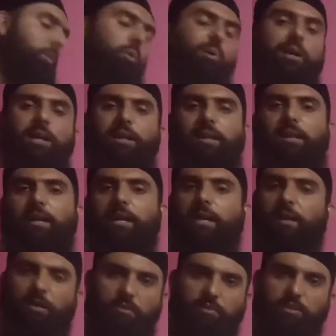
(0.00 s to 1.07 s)
local
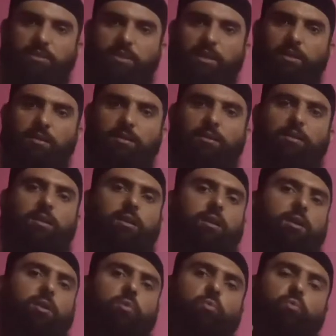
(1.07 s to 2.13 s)
anesthetic
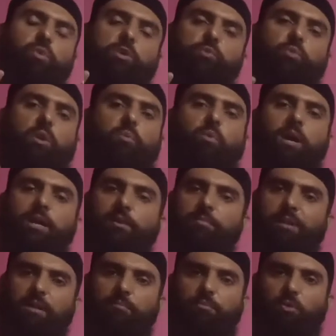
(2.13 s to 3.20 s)
which we want
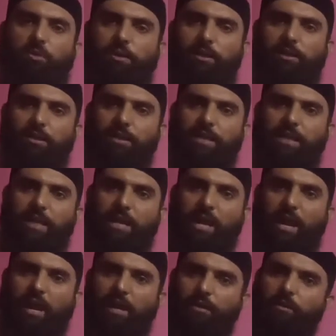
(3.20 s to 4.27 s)
from local
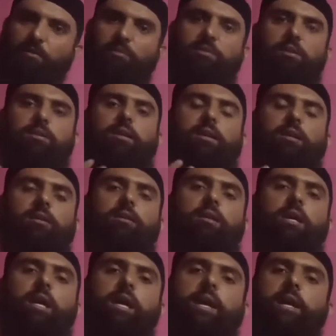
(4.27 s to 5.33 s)
anesthetic.
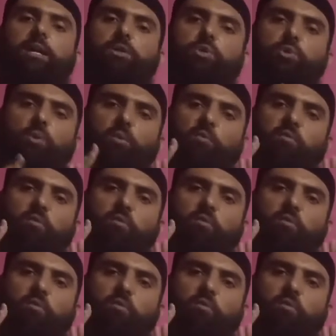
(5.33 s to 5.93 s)
It should